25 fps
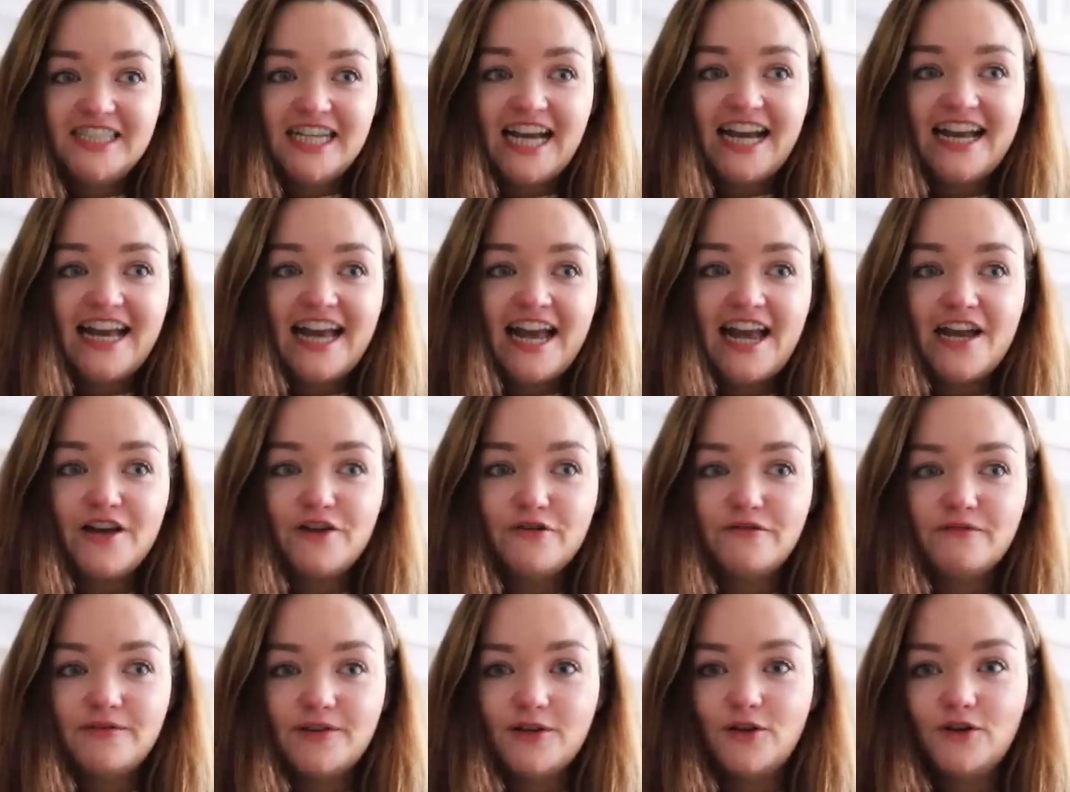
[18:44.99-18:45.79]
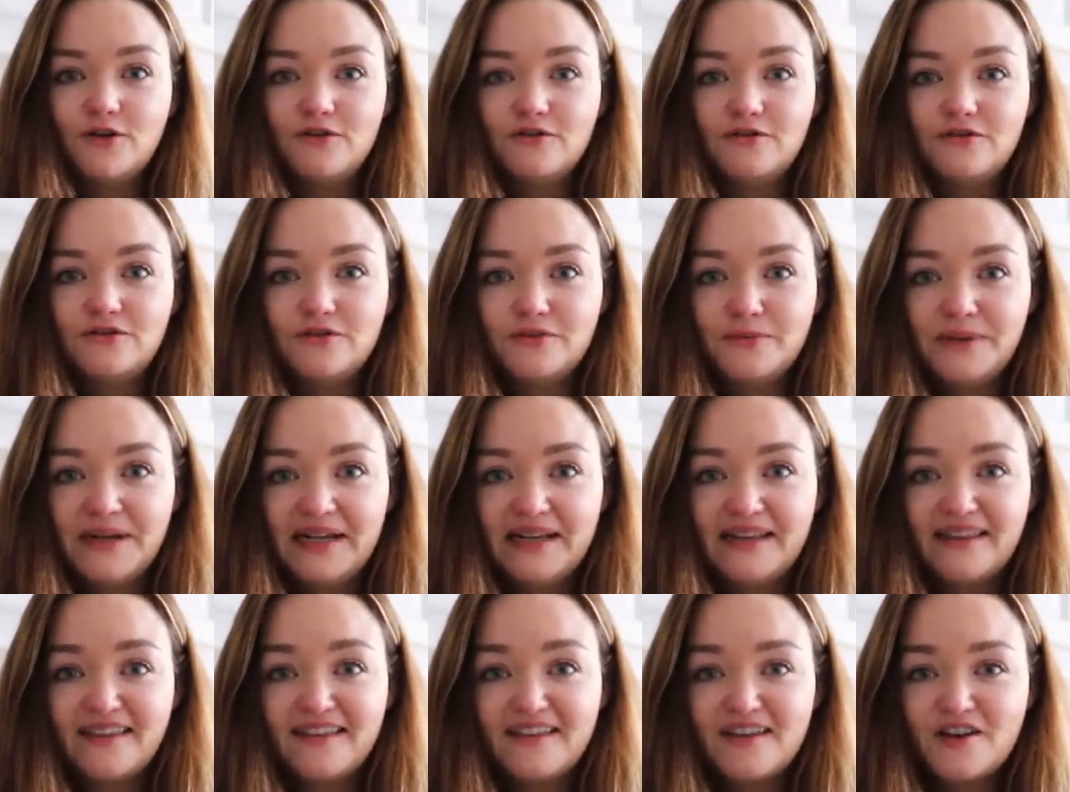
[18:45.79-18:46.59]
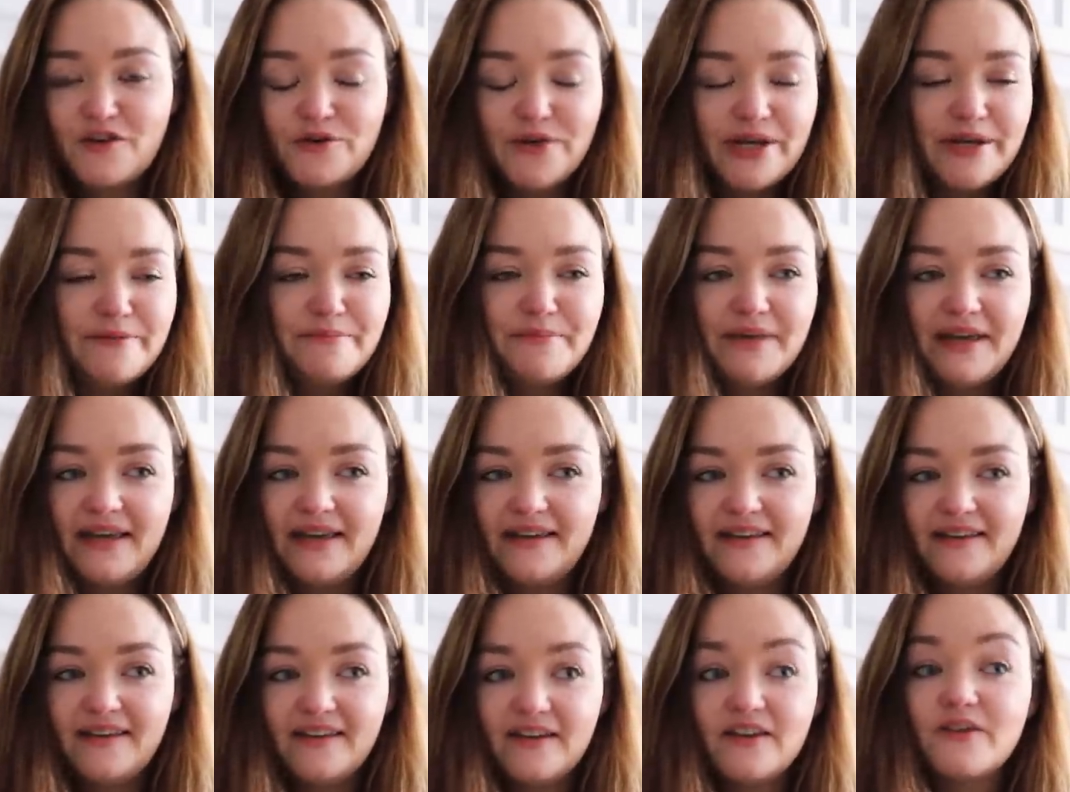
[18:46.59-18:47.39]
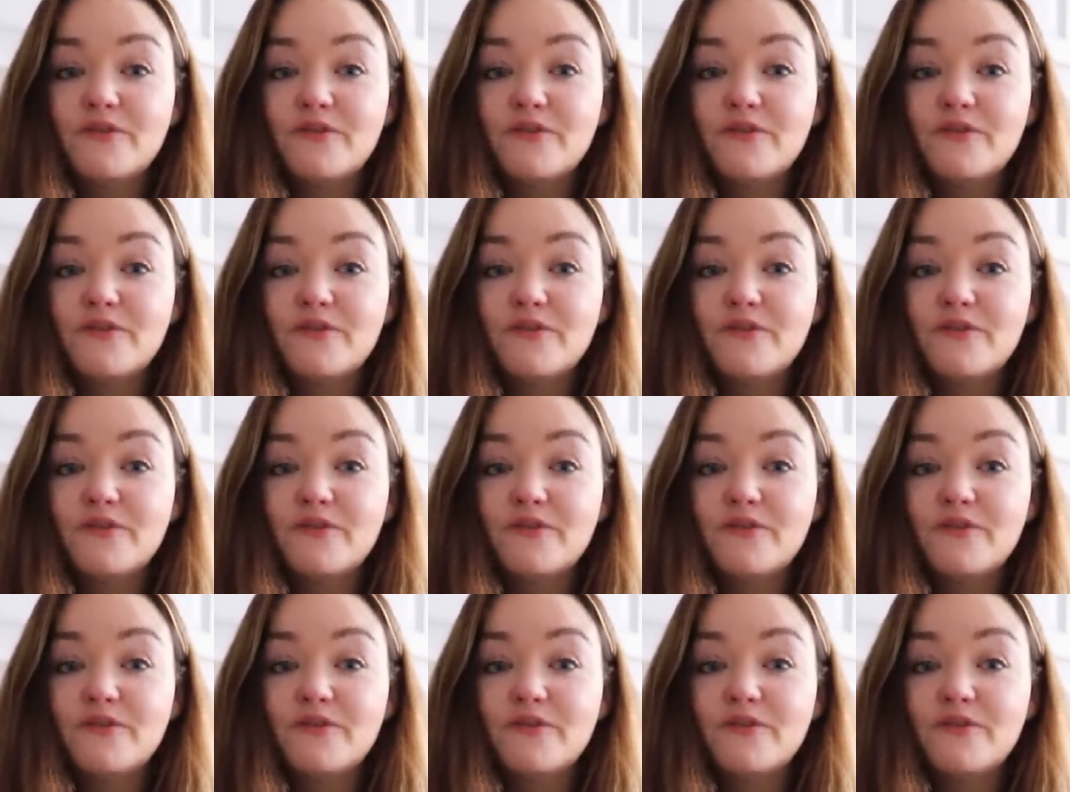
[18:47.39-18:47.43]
Decade of love with Queen Bee.